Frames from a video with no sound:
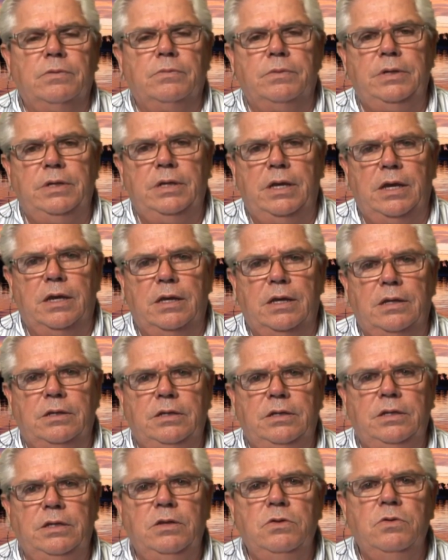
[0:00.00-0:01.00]
We had
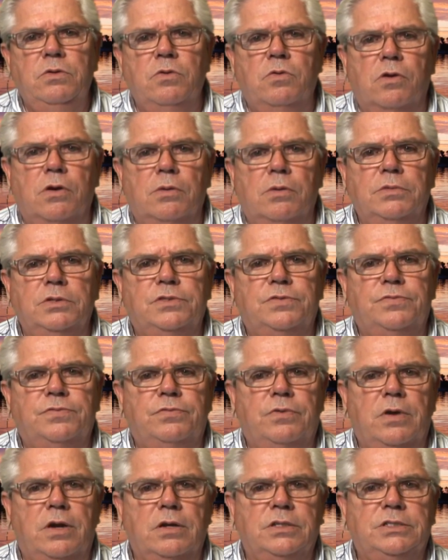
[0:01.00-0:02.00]
an enormous
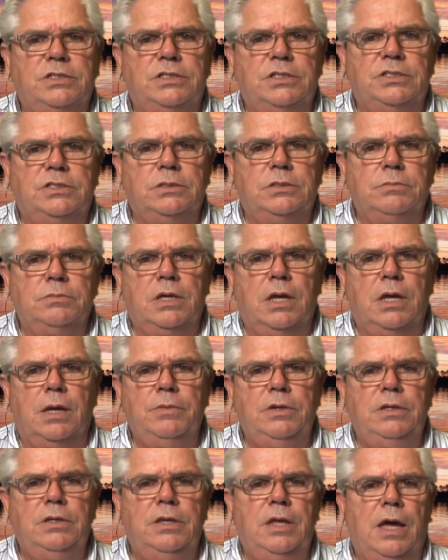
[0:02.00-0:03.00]
frontal system
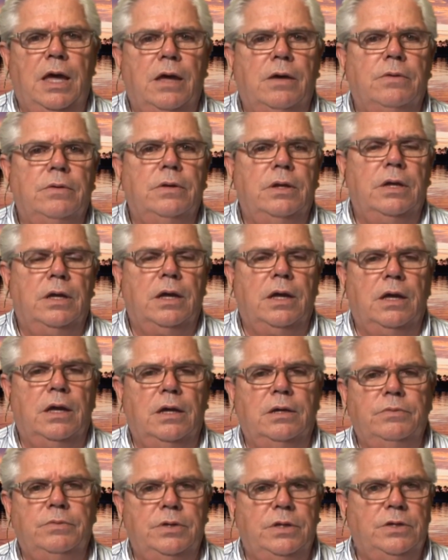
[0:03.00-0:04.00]
coming down.
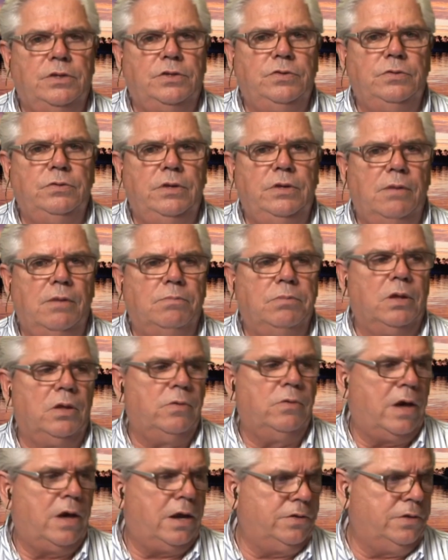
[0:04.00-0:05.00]
We had two-day
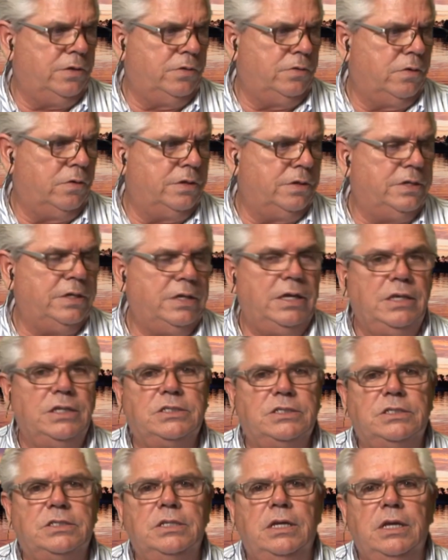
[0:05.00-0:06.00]
blowout of the
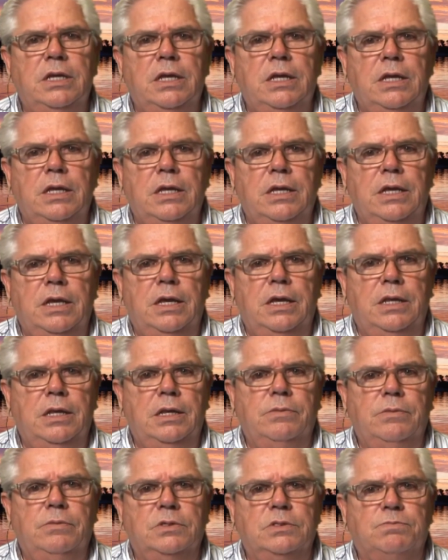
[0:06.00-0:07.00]
northeast, and
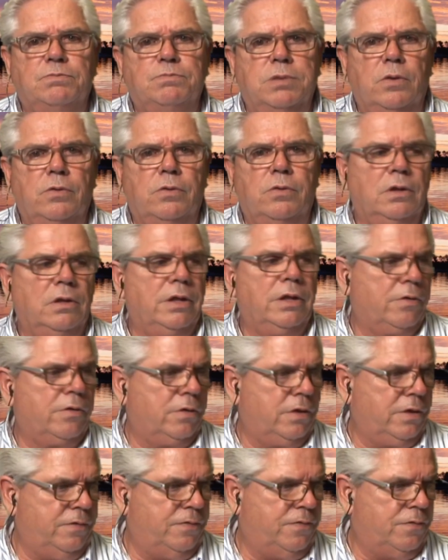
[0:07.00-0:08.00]
it was blowing
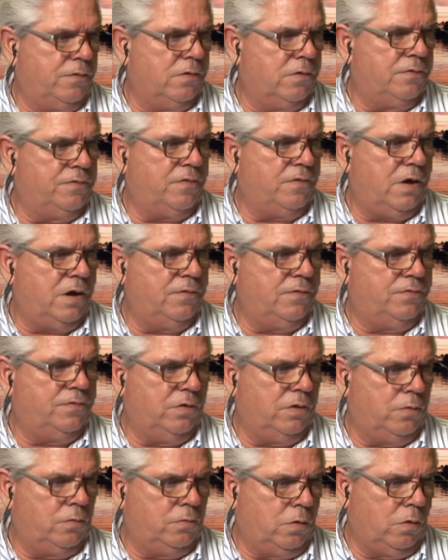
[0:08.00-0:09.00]
literally 4 or 5
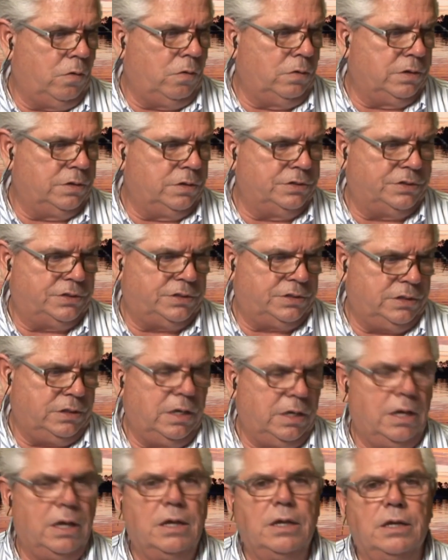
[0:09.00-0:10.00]
foot rollers
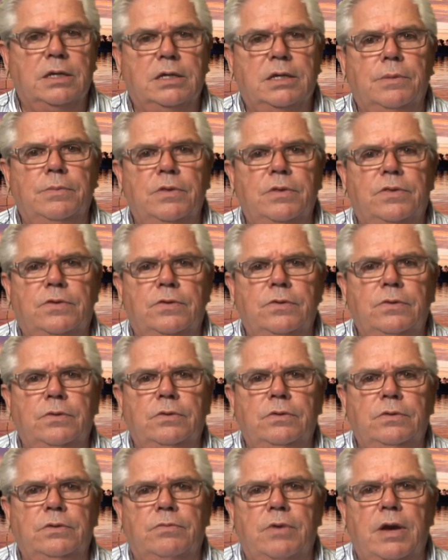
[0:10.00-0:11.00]
coming
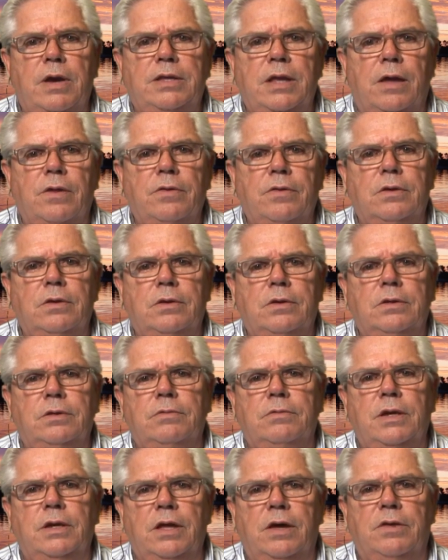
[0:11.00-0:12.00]
through right down
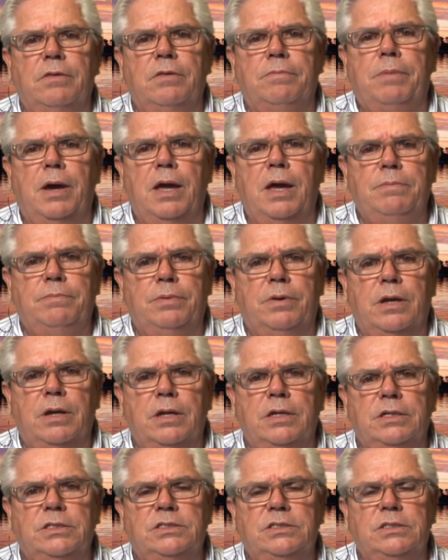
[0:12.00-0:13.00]
the pipe on
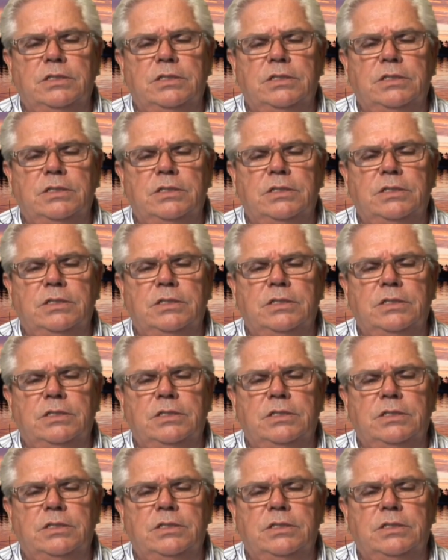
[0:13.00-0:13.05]
us.